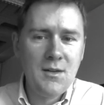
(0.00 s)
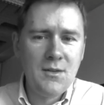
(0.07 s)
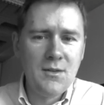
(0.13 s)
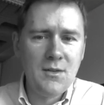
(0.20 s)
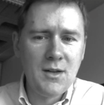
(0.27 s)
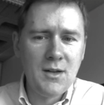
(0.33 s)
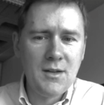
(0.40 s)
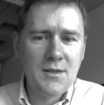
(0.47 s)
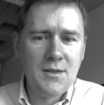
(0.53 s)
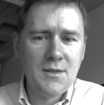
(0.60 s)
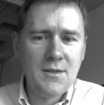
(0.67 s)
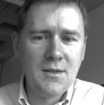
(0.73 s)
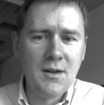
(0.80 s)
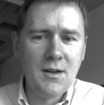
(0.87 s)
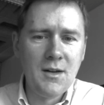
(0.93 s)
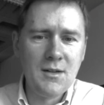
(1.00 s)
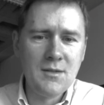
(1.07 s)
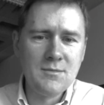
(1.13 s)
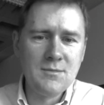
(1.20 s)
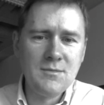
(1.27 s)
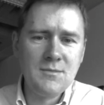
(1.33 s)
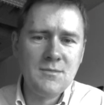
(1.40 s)
Right.
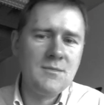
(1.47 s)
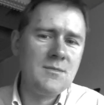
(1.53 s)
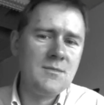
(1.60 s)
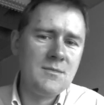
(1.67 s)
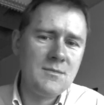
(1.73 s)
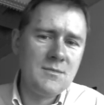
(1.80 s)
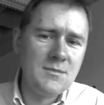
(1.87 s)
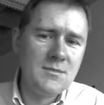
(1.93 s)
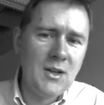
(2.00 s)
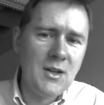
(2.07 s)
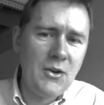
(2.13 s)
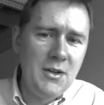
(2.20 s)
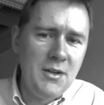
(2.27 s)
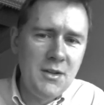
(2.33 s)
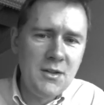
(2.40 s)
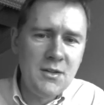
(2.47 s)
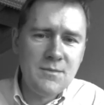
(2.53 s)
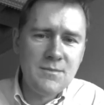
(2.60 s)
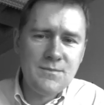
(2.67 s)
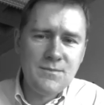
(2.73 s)
Um, now here,